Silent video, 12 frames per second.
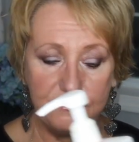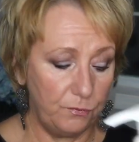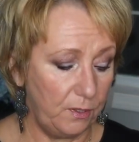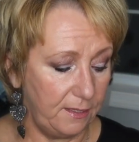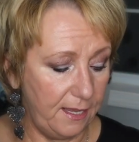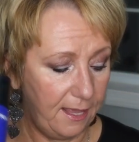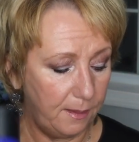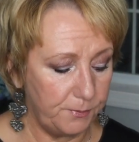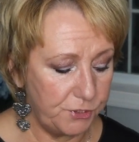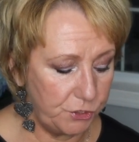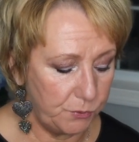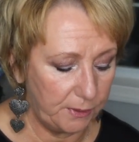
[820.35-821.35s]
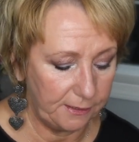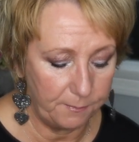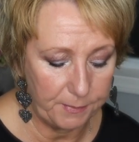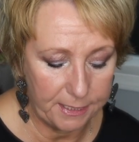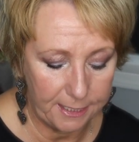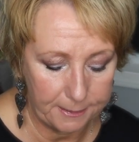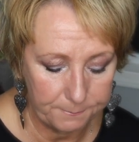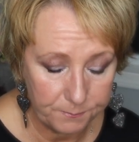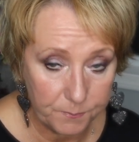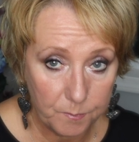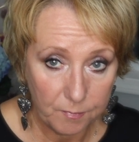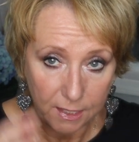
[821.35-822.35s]
has really helped to
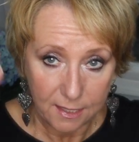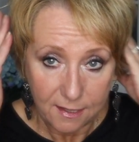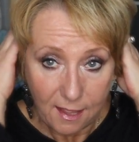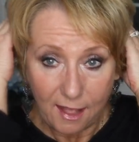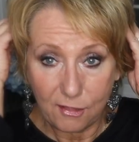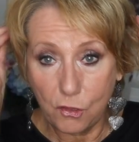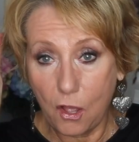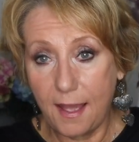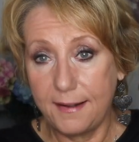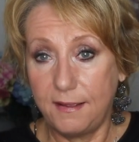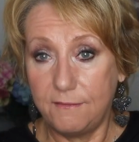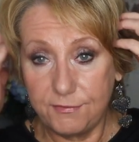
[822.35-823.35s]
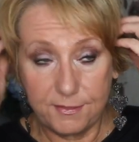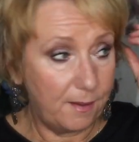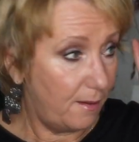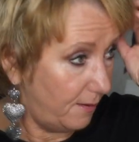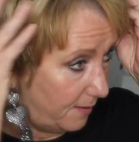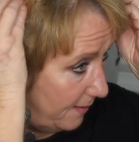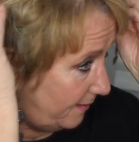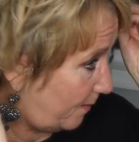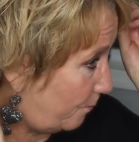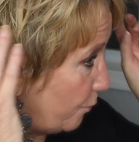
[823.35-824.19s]
eliminate a lot of the, the